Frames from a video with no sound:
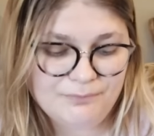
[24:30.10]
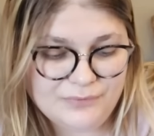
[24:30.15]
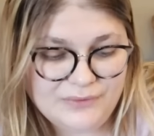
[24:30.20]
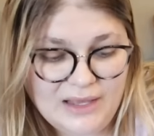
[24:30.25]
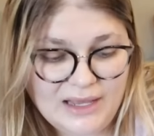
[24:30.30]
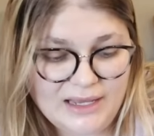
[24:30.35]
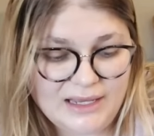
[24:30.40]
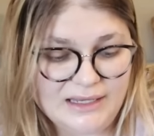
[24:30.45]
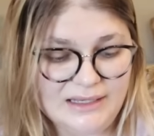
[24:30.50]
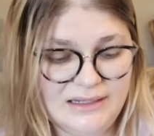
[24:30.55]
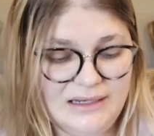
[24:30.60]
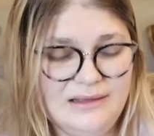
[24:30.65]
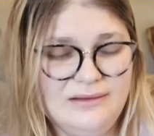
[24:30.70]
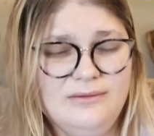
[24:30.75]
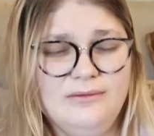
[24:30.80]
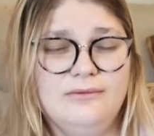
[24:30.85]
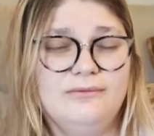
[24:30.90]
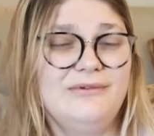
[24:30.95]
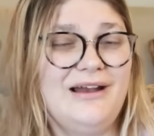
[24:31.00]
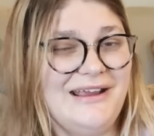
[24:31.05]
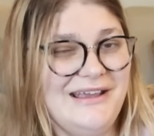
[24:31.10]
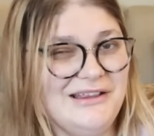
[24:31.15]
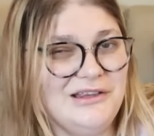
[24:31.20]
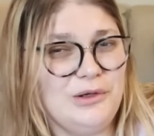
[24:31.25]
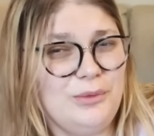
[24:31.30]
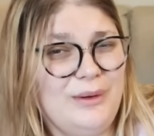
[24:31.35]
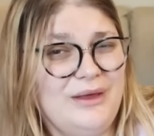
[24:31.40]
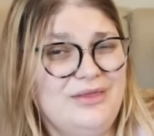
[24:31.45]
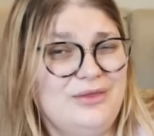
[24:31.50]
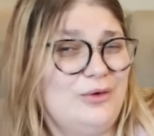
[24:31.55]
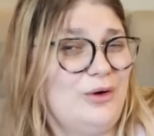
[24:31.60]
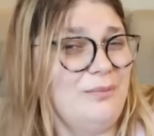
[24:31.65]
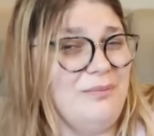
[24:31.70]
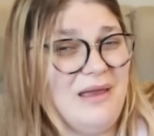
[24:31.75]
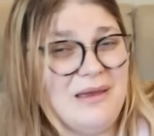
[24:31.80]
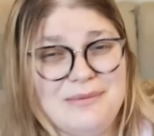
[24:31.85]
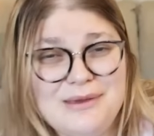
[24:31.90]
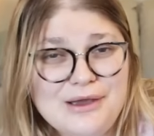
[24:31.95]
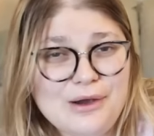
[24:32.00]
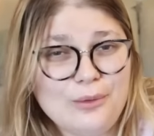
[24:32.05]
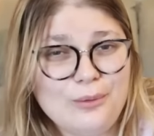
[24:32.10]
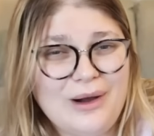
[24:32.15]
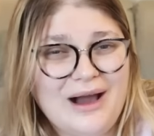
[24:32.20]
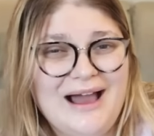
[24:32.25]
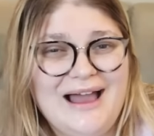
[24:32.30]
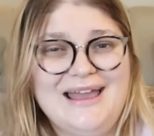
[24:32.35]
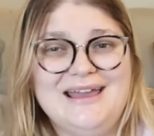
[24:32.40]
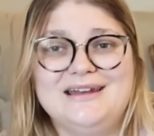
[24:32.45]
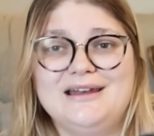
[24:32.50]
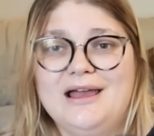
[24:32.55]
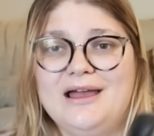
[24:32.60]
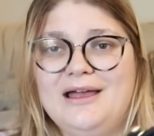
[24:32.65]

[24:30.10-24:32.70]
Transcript: nine regular width or maybe a wide,